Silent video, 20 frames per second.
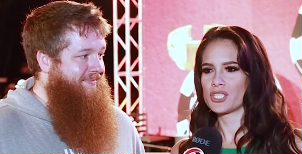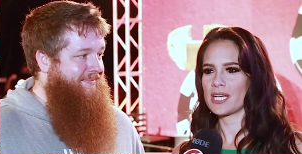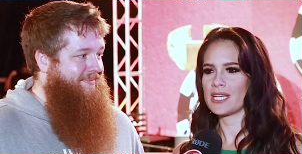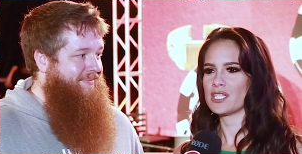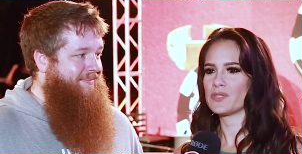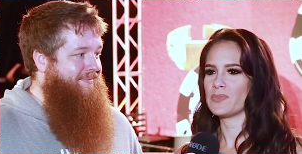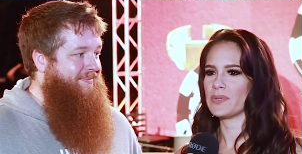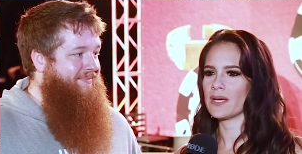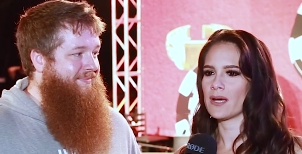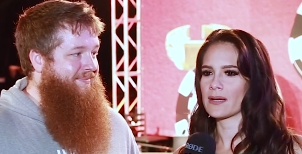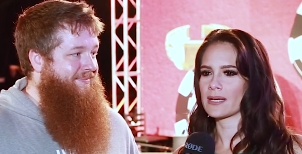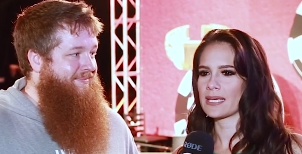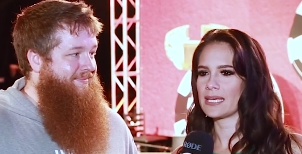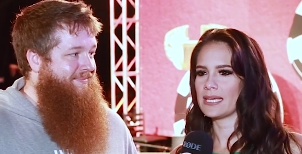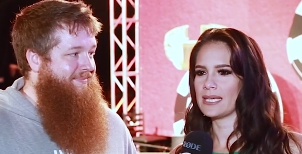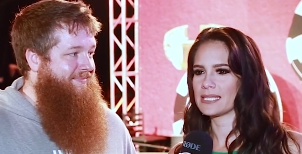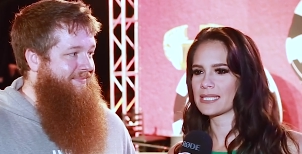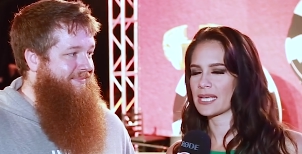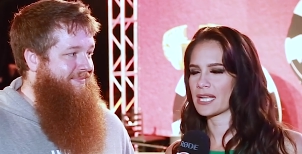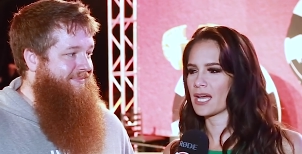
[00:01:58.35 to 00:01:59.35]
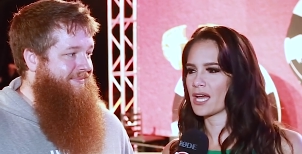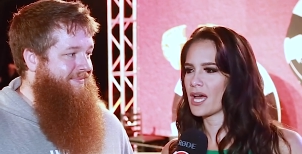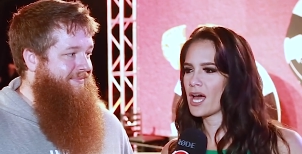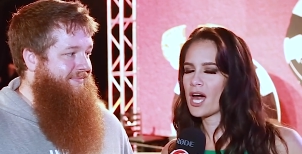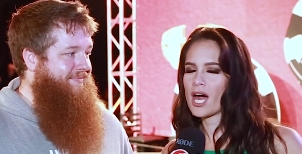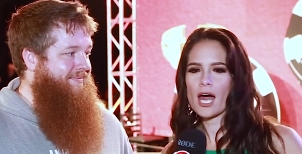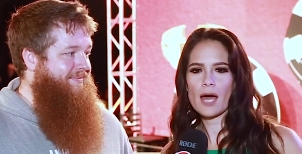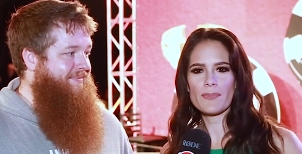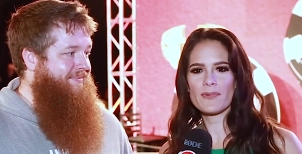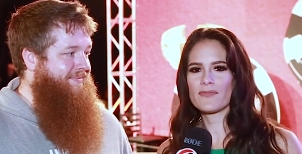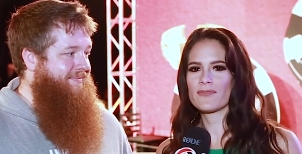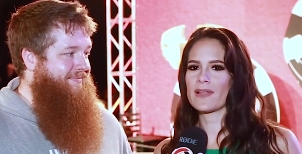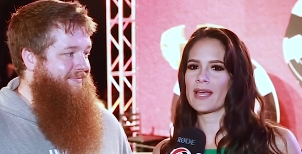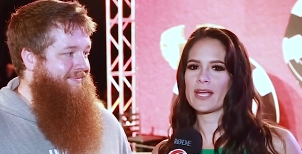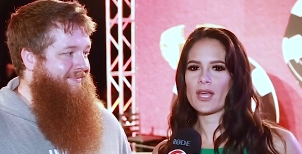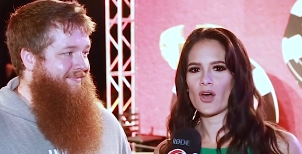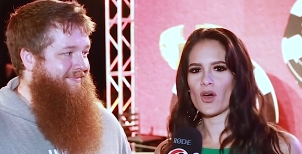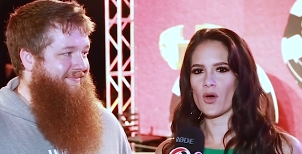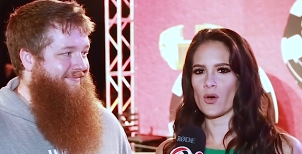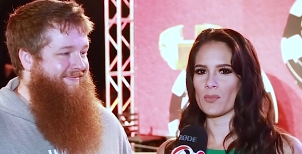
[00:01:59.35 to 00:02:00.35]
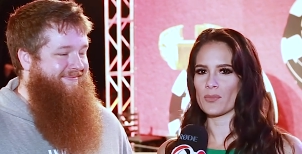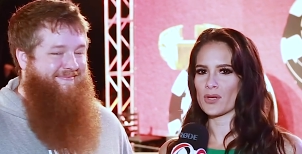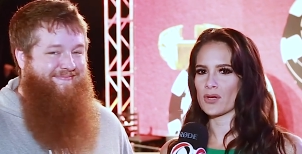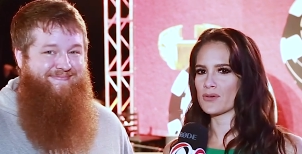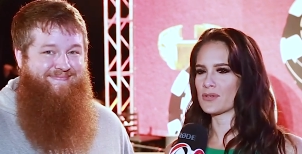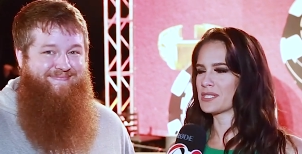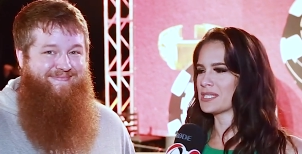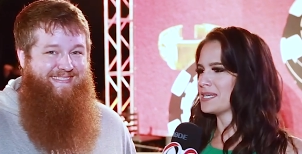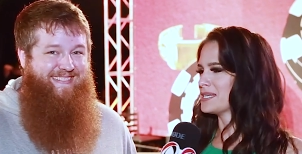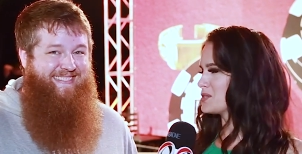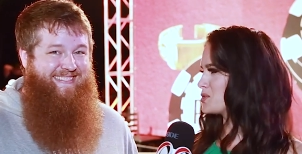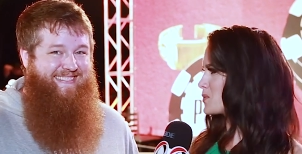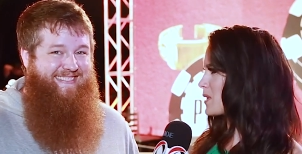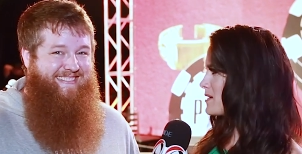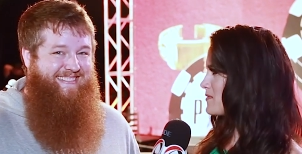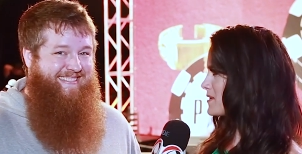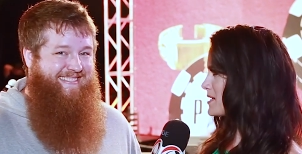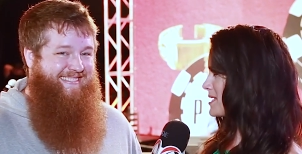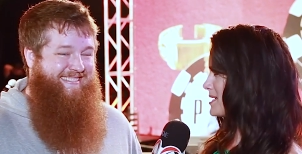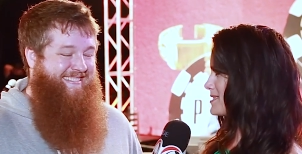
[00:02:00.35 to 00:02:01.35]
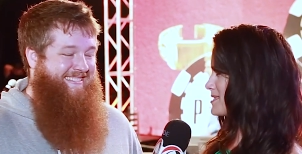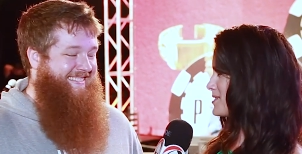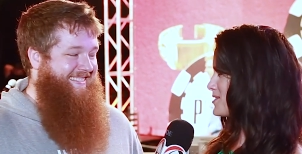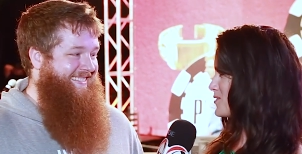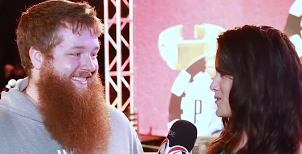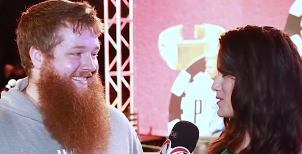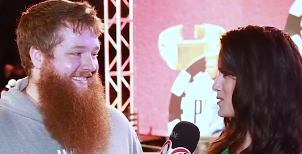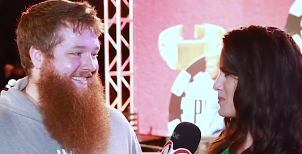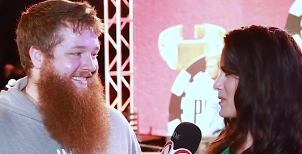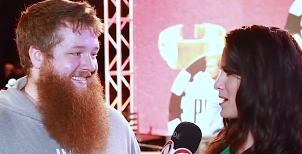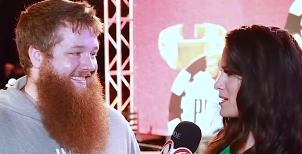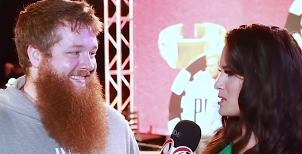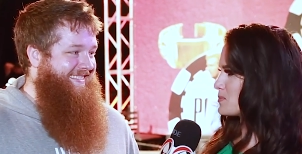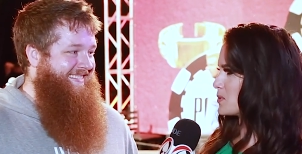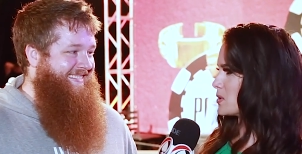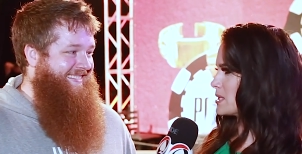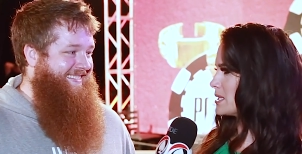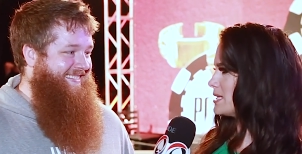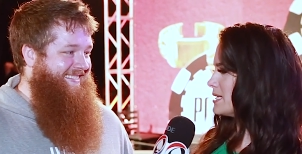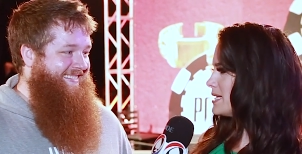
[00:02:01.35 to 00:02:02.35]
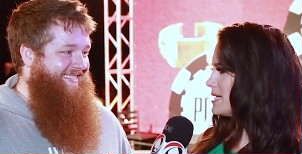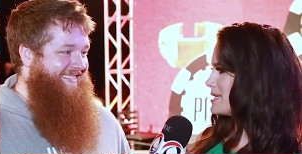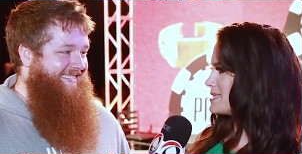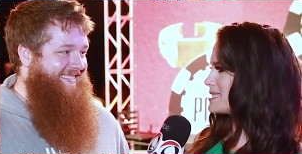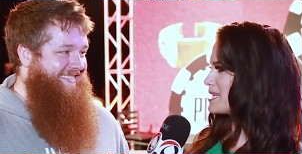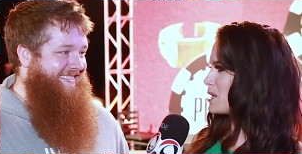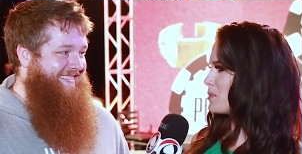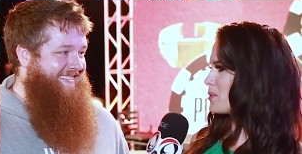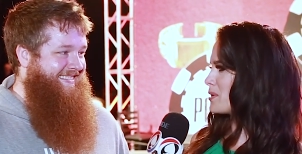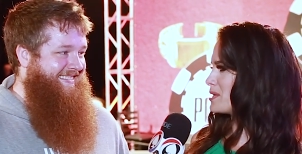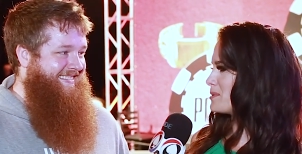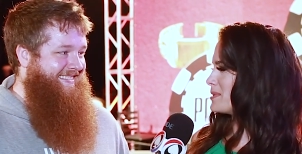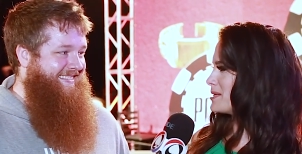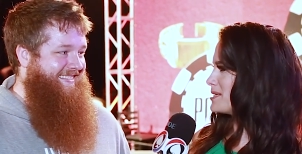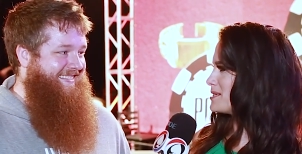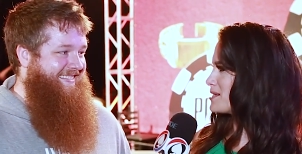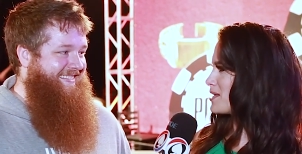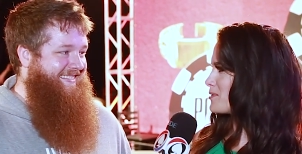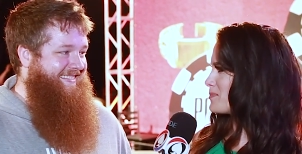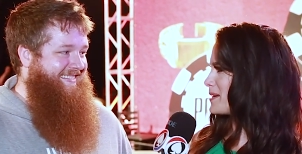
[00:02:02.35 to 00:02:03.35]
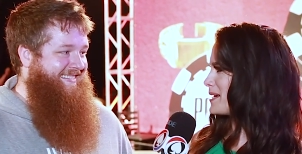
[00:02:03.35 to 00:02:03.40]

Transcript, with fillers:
Speaker 1: Chase Bianchi. He's going to hop a flight home, go see his wife and kids as soon as possible, and celebrate a $1 million